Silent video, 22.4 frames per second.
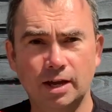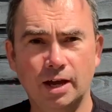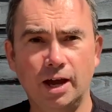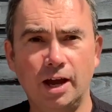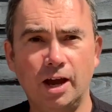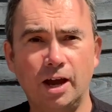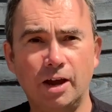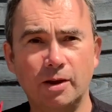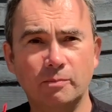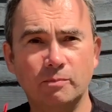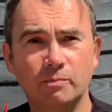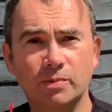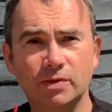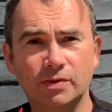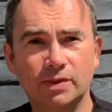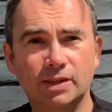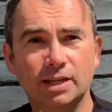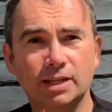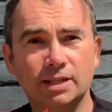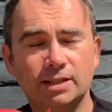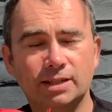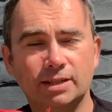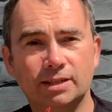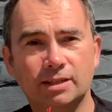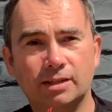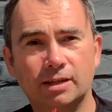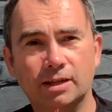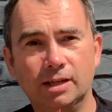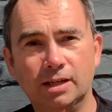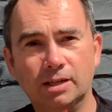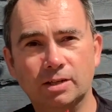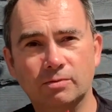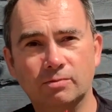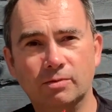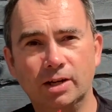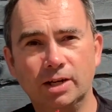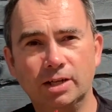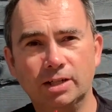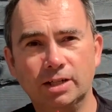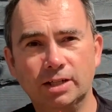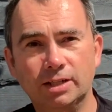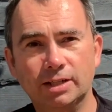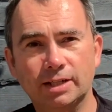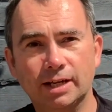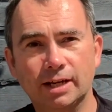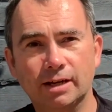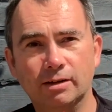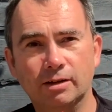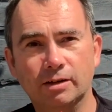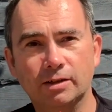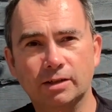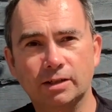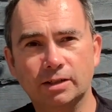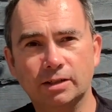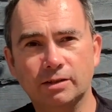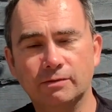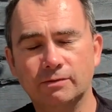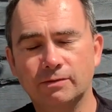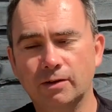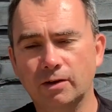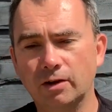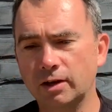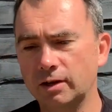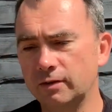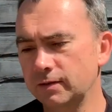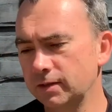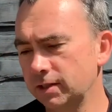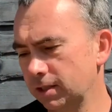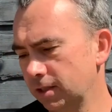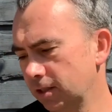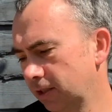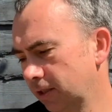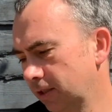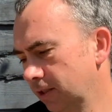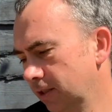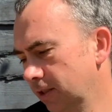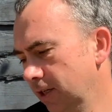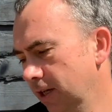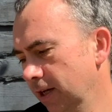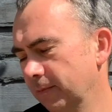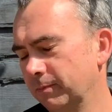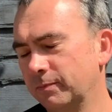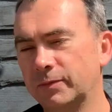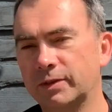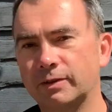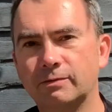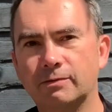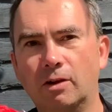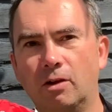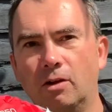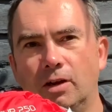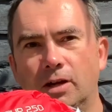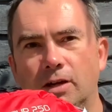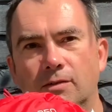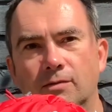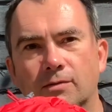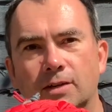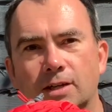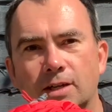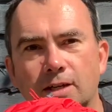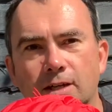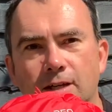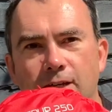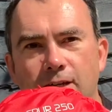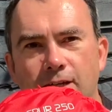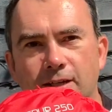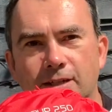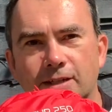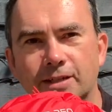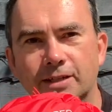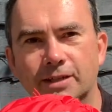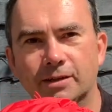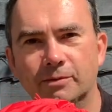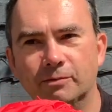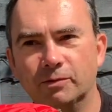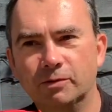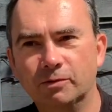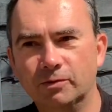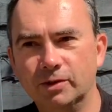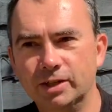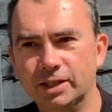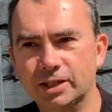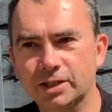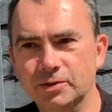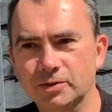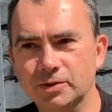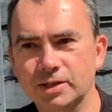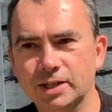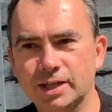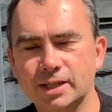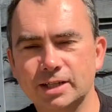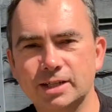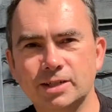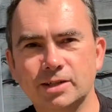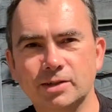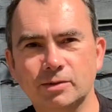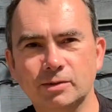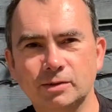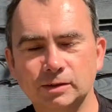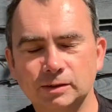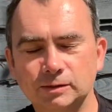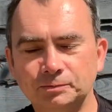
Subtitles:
But this is rated down, I think, to 5, is it? Yep, 5 is the comfort rating on that. So